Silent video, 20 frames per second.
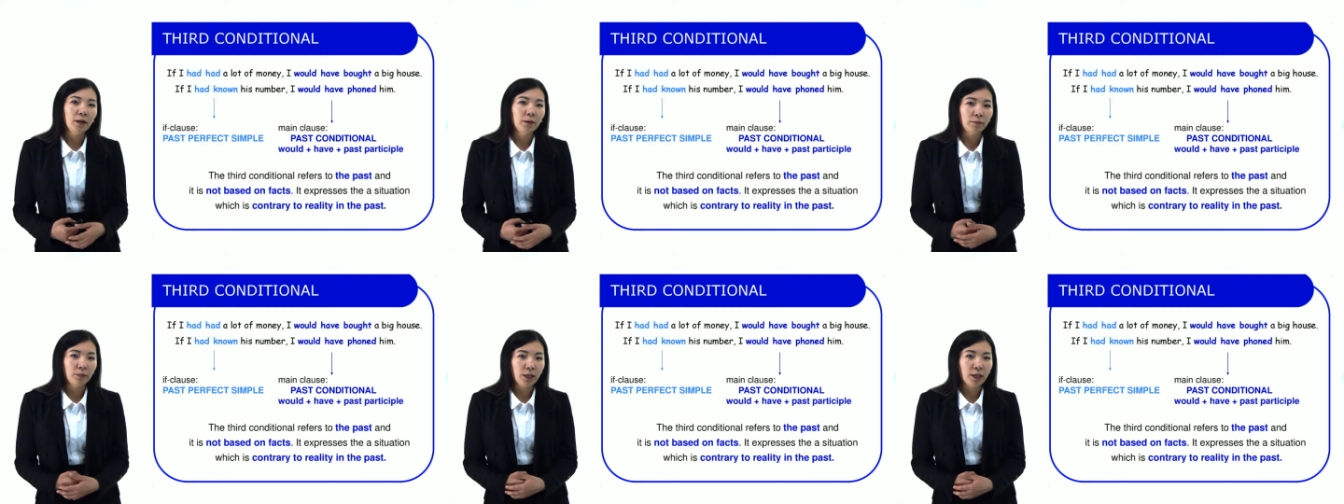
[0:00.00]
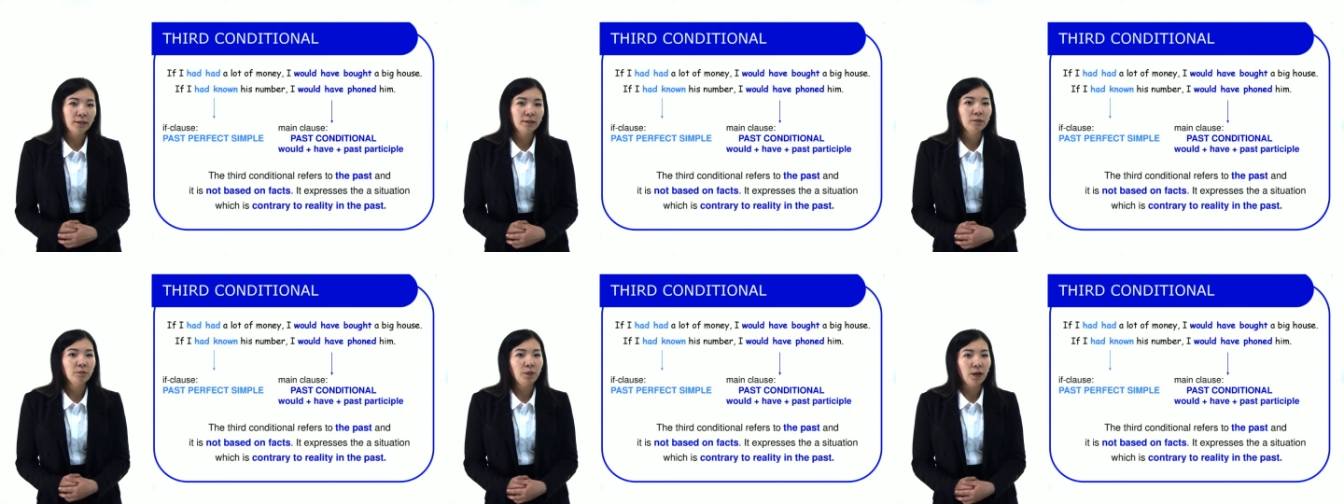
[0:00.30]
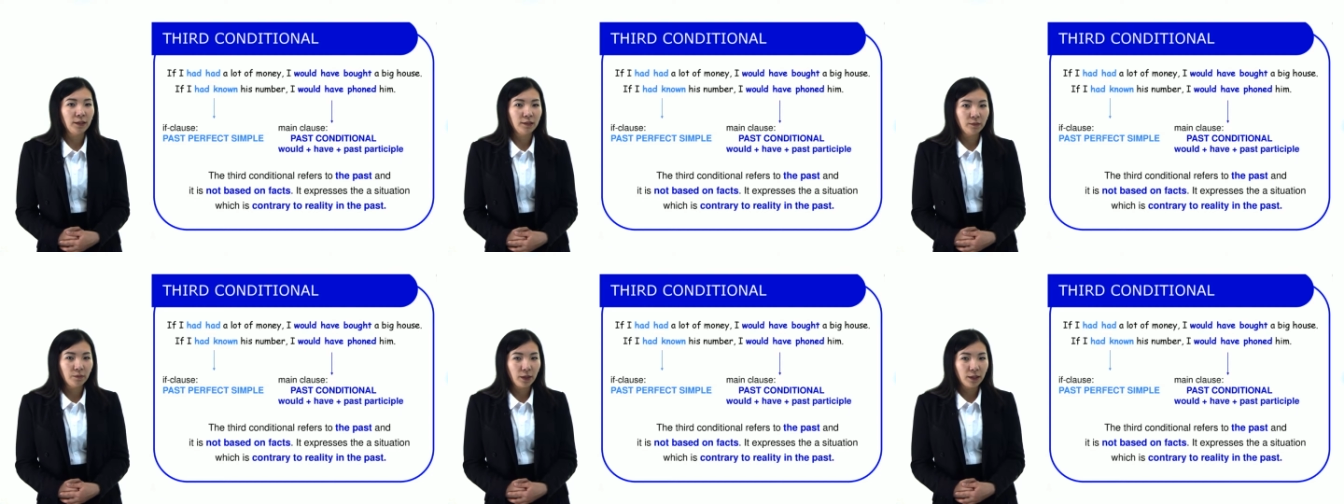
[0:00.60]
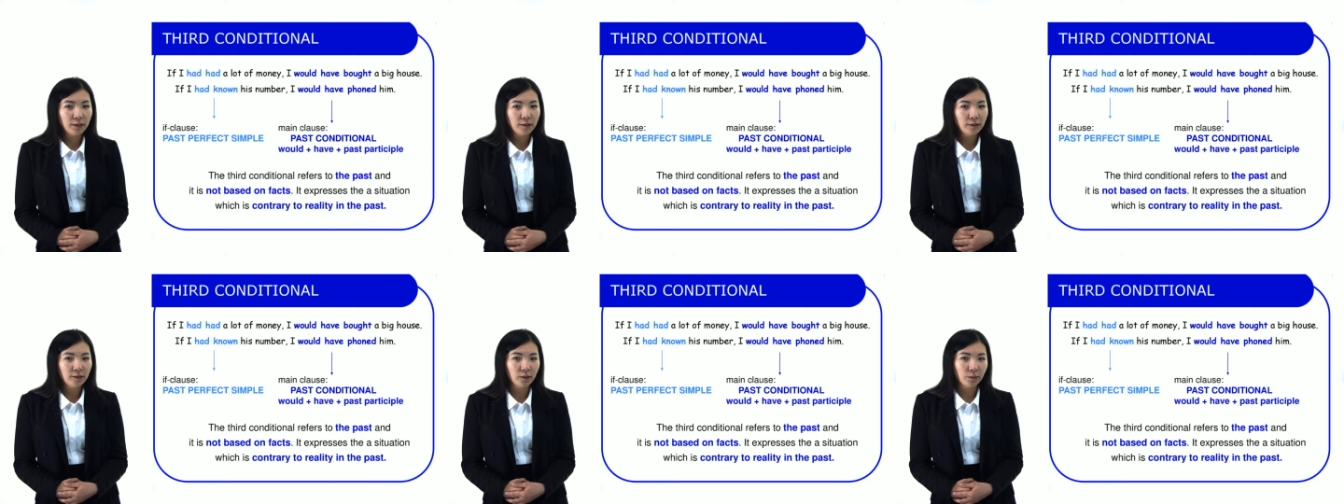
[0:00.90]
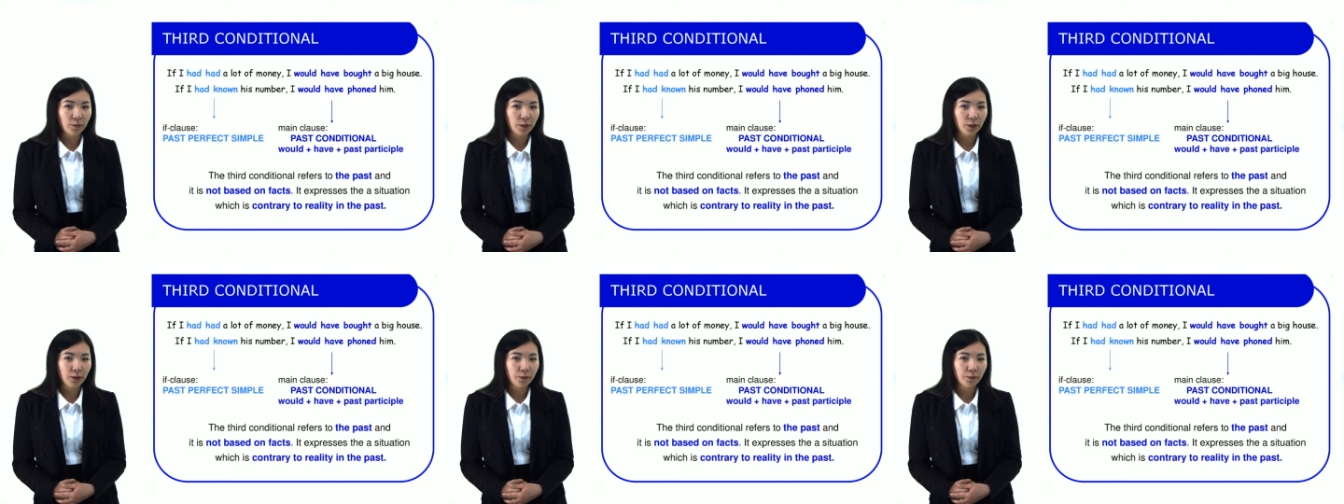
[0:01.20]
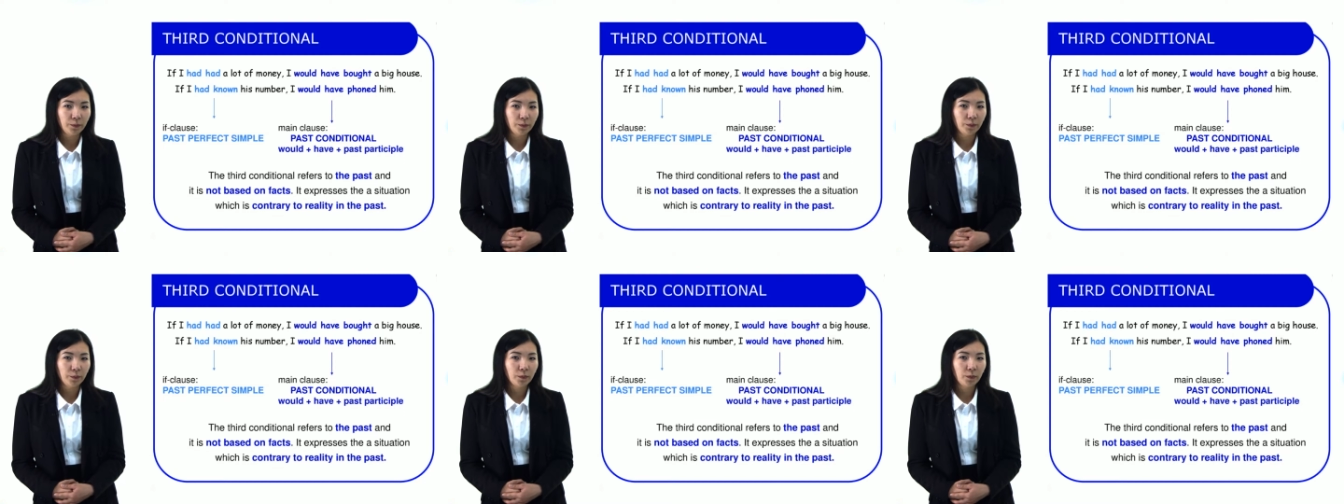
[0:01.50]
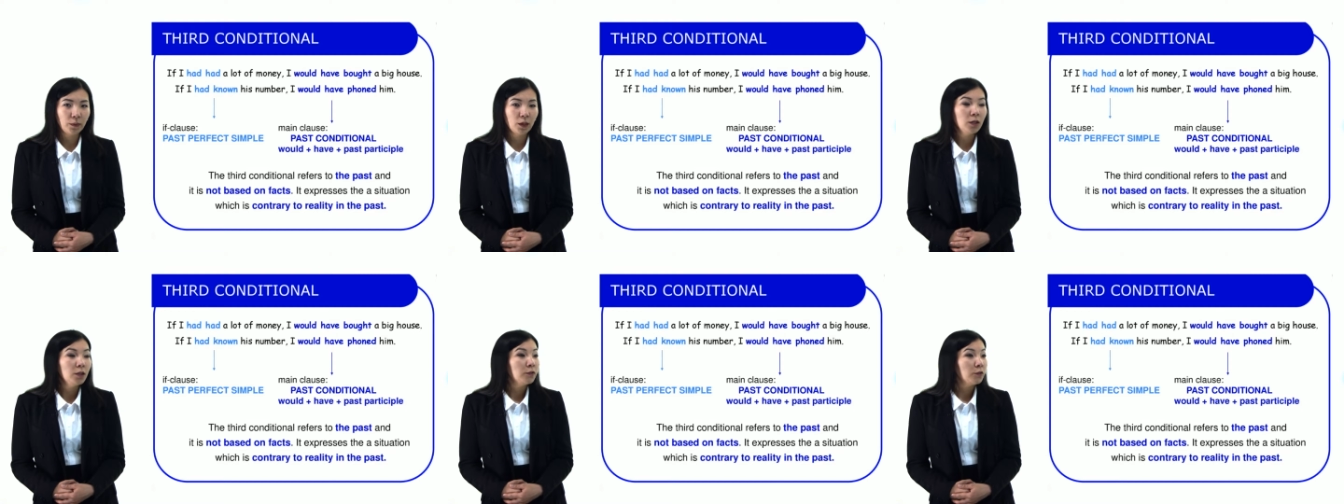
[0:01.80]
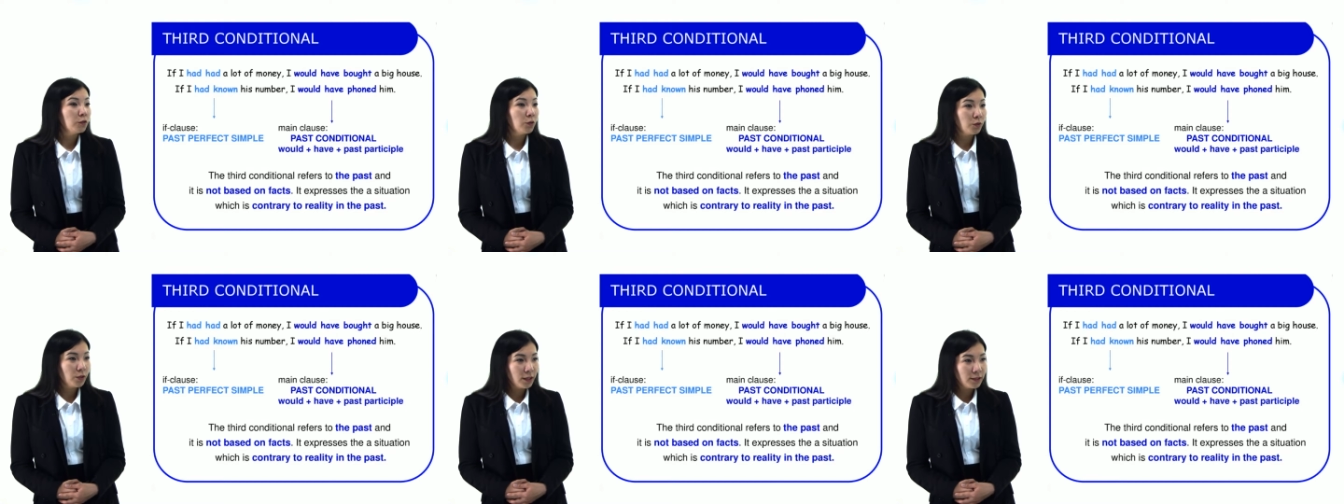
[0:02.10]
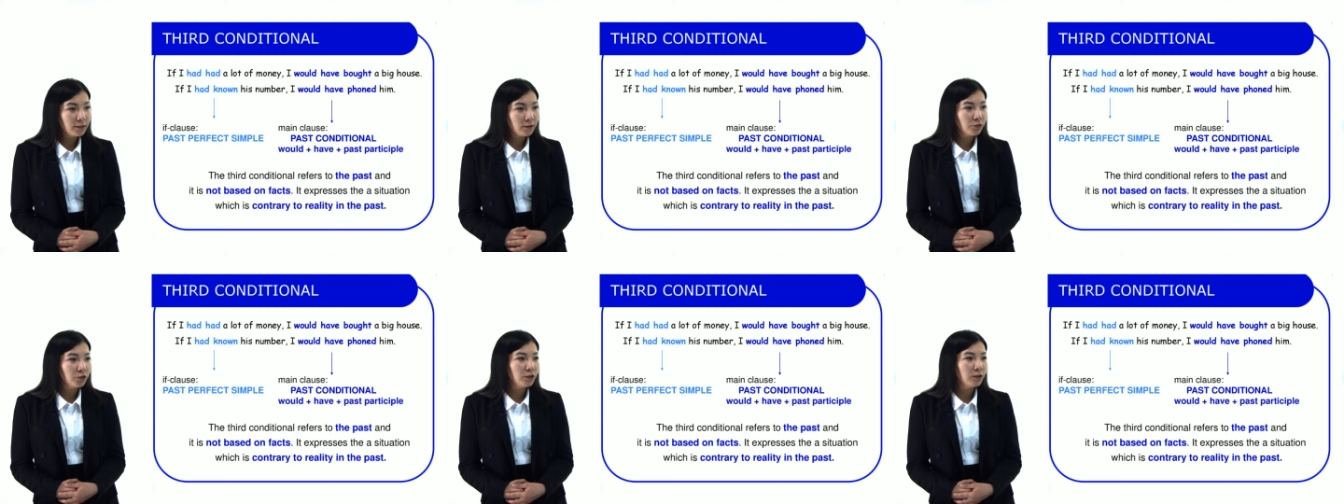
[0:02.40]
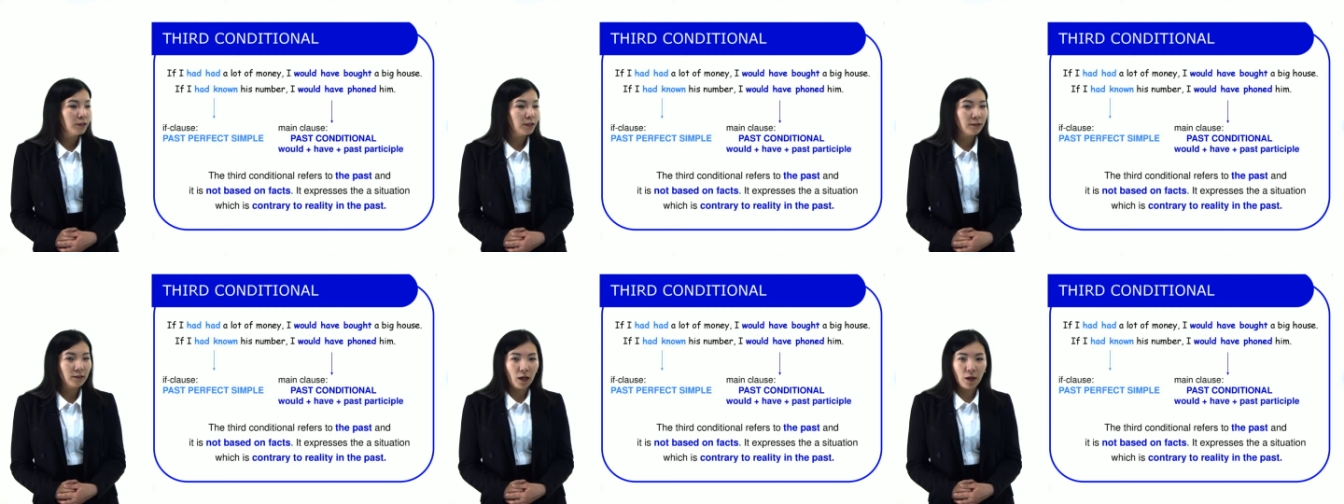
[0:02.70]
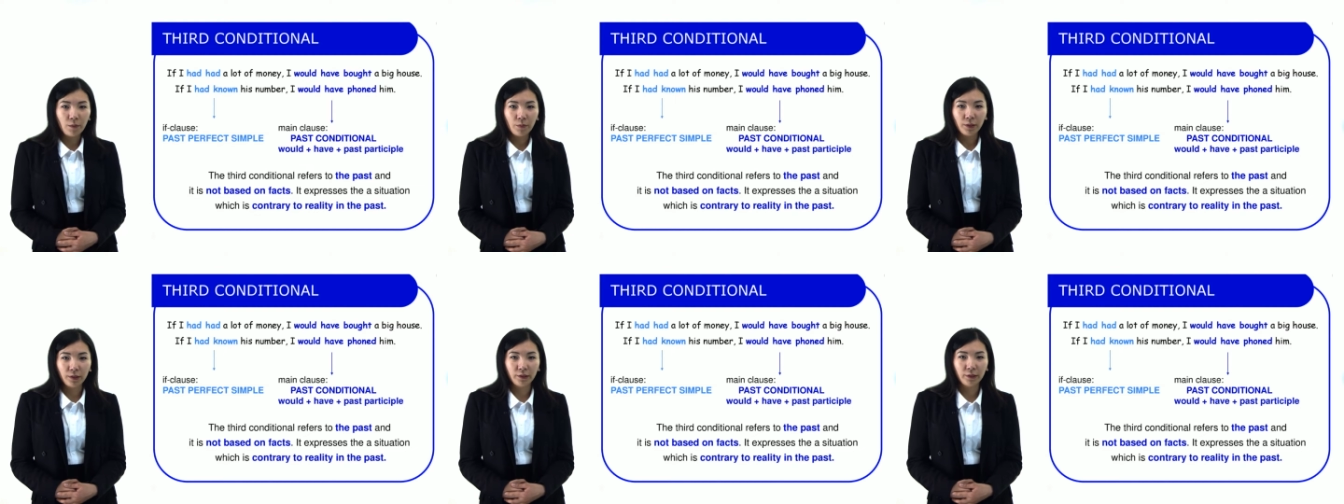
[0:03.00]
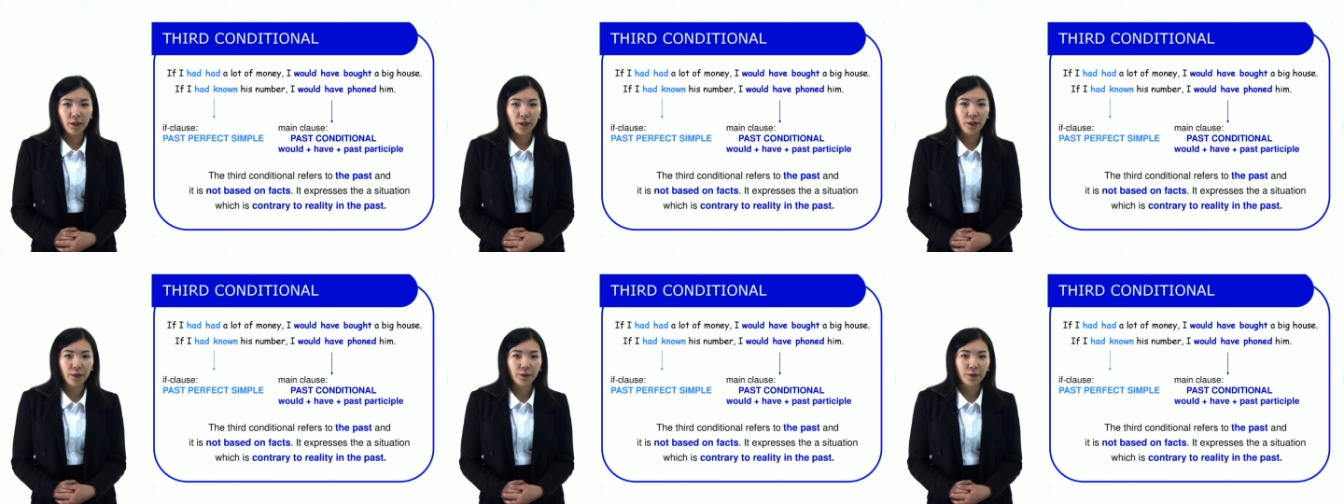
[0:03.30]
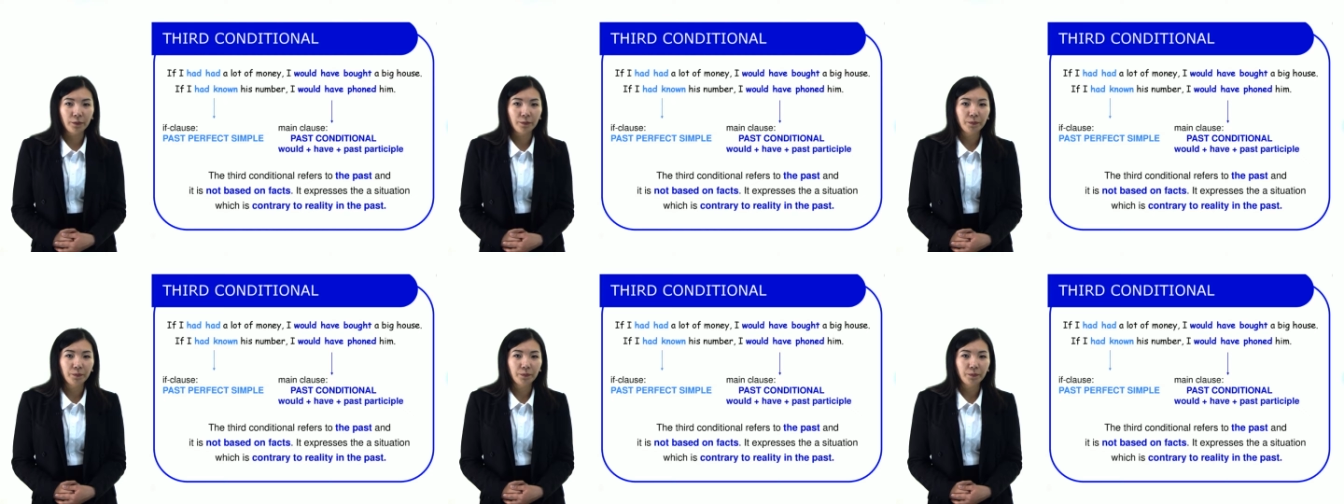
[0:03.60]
plus past participle. So let's read the examples here.